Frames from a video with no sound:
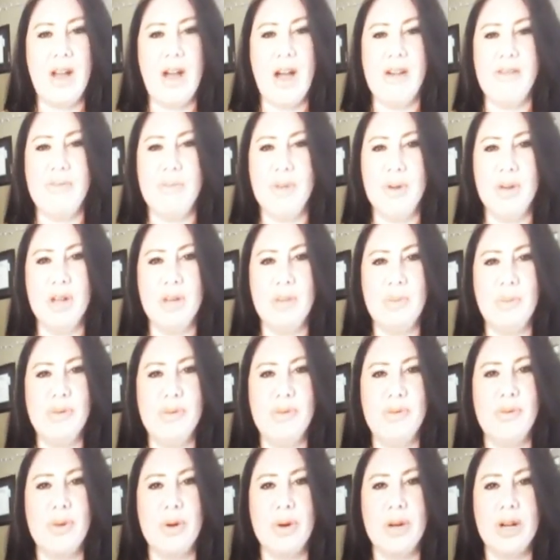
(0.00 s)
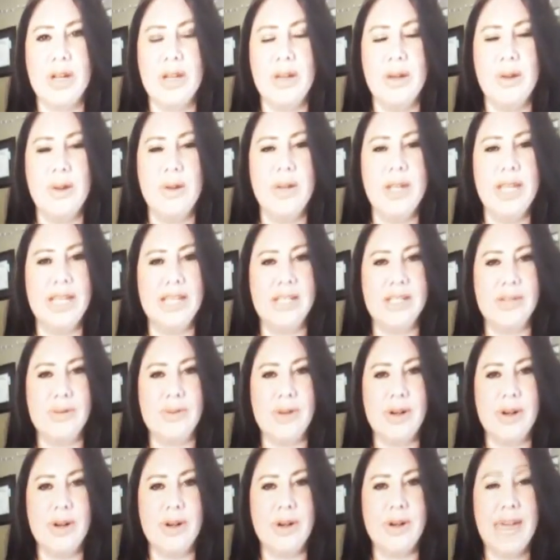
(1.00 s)
and off book before you get
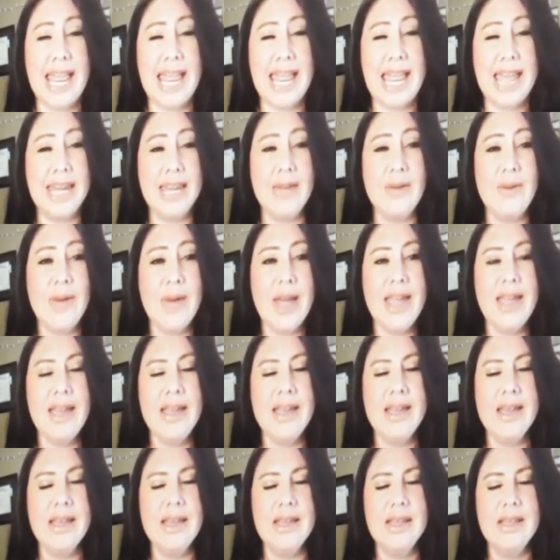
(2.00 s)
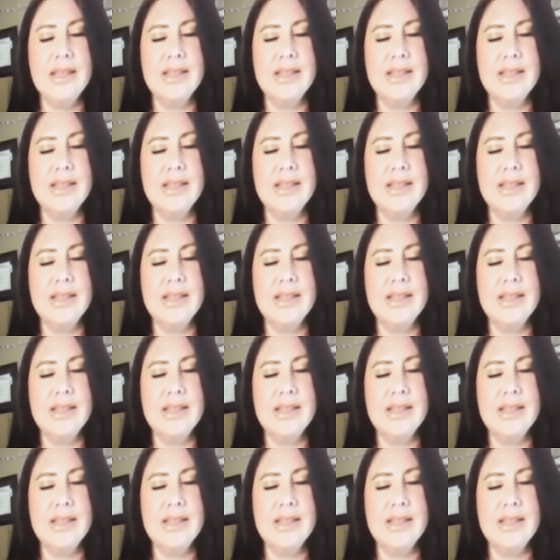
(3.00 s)
to rehearsals anyway.